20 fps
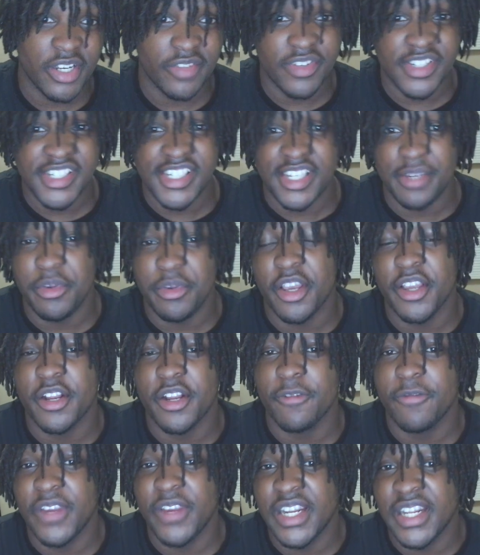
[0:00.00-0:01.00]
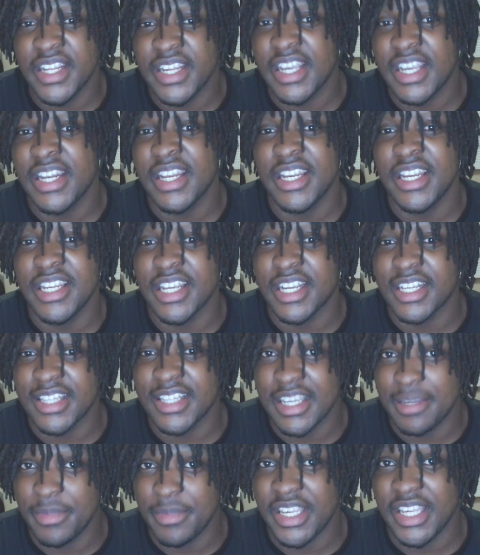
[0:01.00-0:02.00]
if you see me on your feed again and you
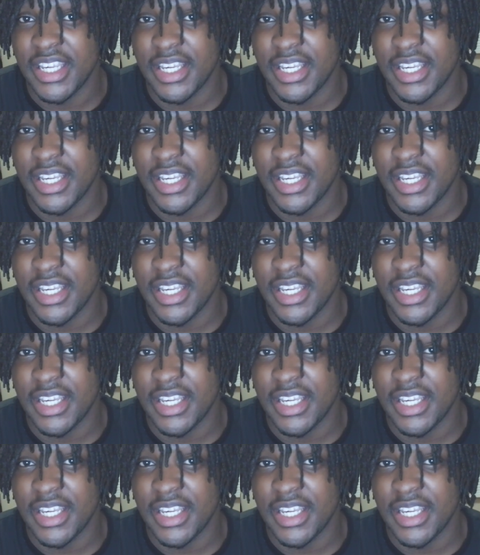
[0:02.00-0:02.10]
click me.